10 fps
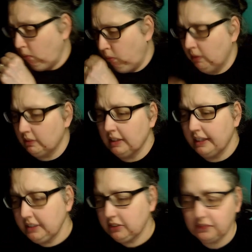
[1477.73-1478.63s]

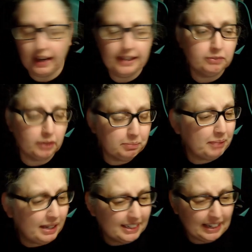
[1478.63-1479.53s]
least favorite
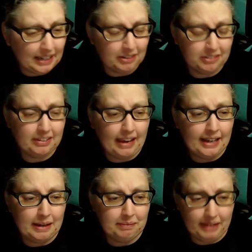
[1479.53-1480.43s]
Mick Garris
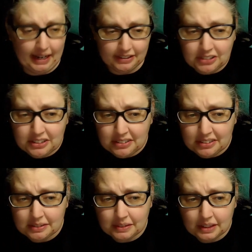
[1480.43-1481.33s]
adaptations,
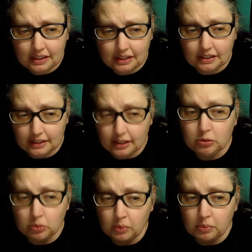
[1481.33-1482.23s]
this
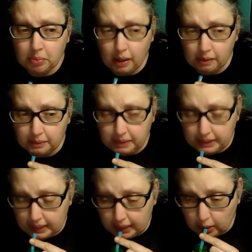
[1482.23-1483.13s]
one will probably be it.